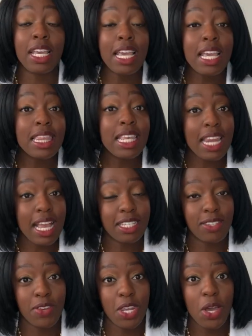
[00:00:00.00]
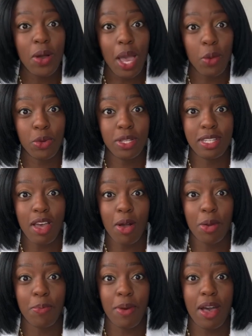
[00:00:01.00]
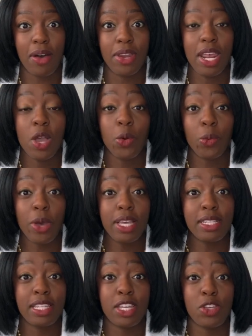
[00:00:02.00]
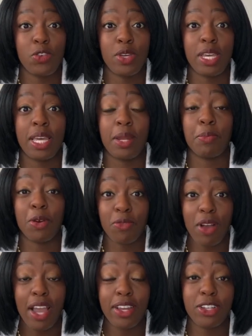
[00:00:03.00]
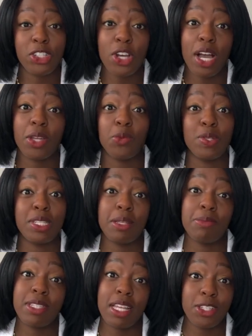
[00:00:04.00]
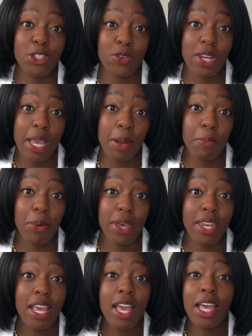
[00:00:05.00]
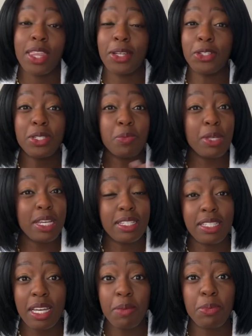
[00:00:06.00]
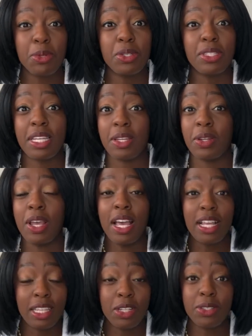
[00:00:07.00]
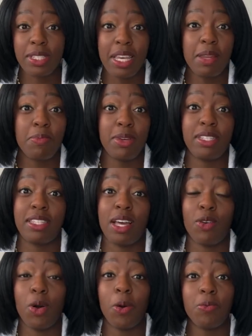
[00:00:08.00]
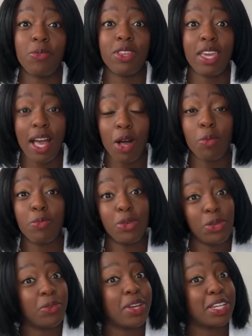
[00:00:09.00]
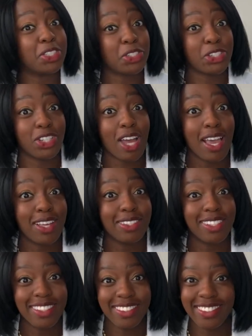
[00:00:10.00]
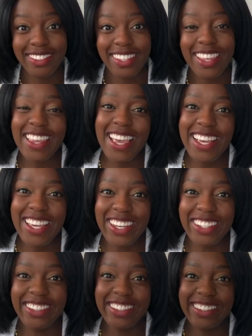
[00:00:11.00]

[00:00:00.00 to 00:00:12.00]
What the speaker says: In the next video, I will talk about ways that you can provide your child with some sensory input. They'll just be examples and little tidbits that will hopefully help you and your child. Thank you.